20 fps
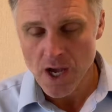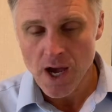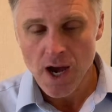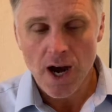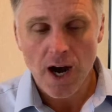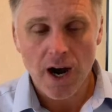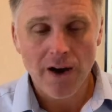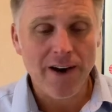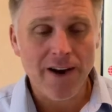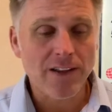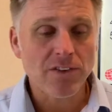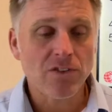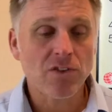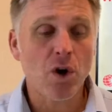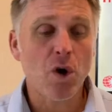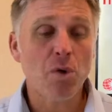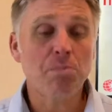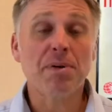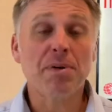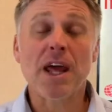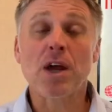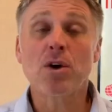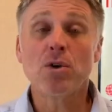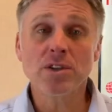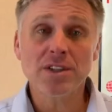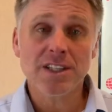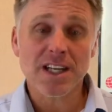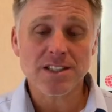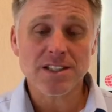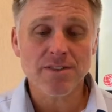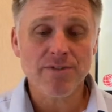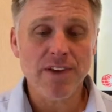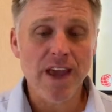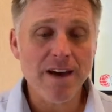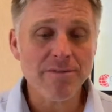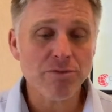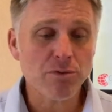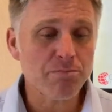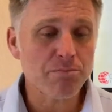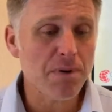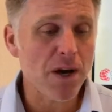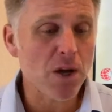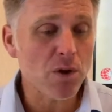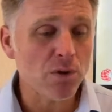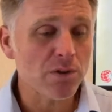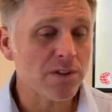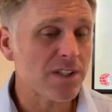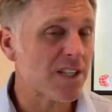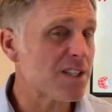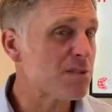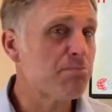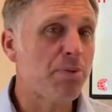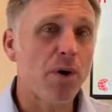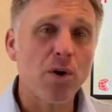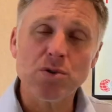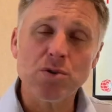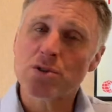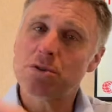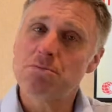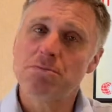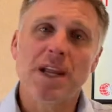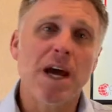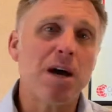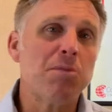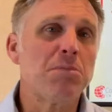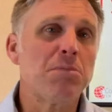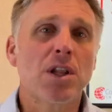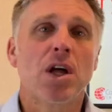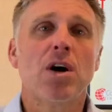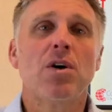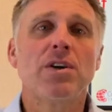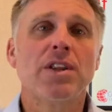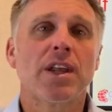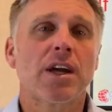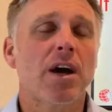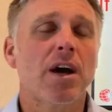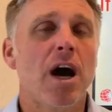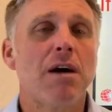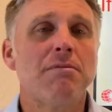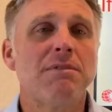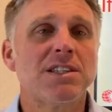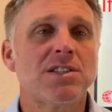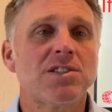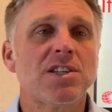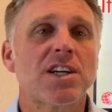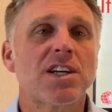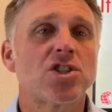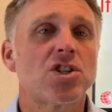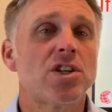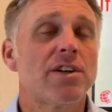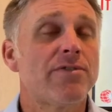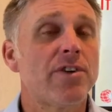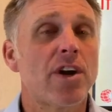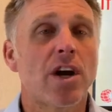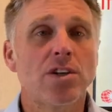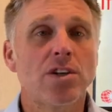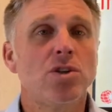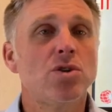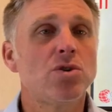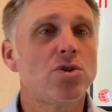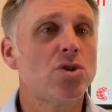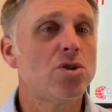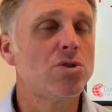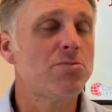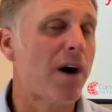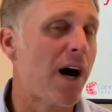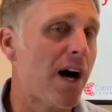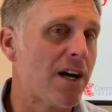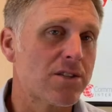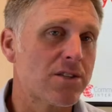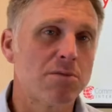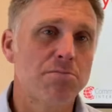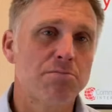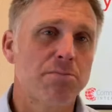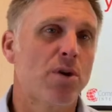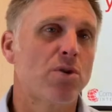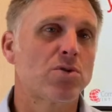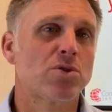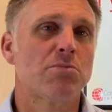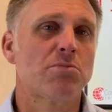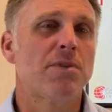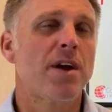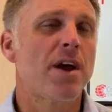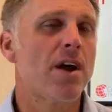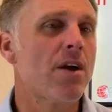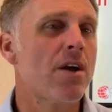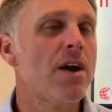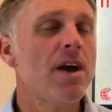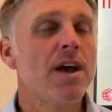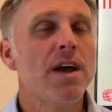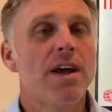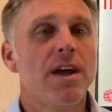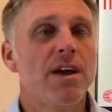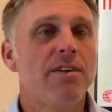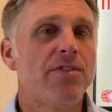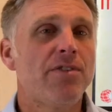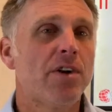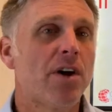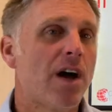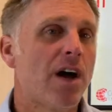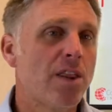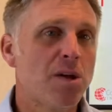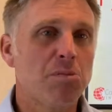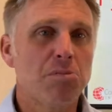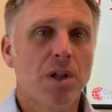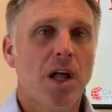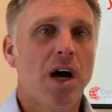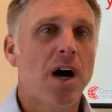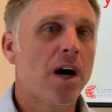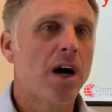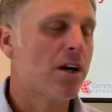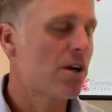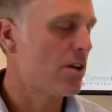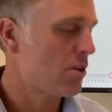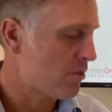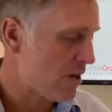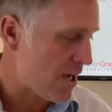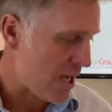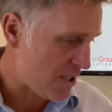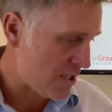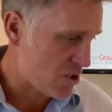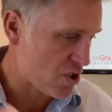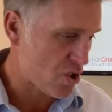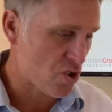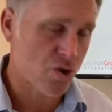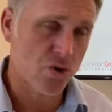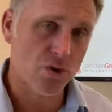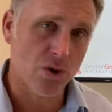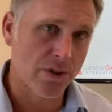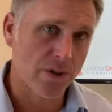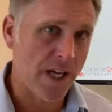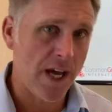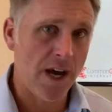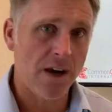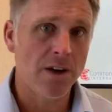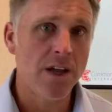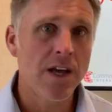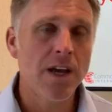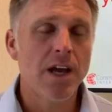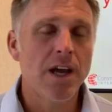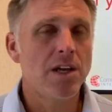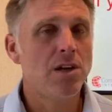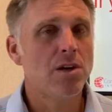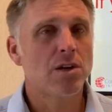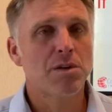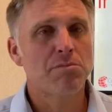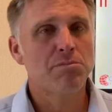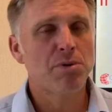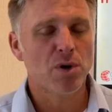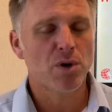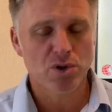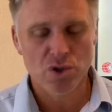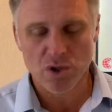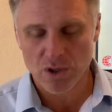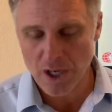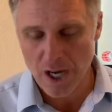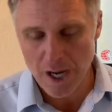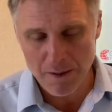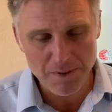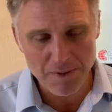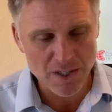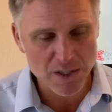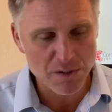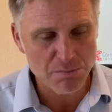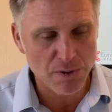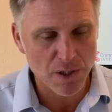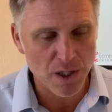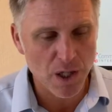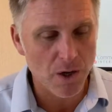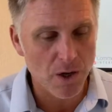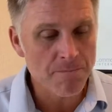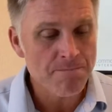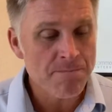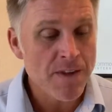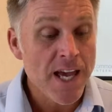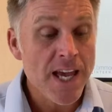All right, so preguntas. If you have preguntas, post them down below in the comment section. If you're on YouTube, awesome, post them there. If you're on the blog, great, just scroll down and you can post your comments below.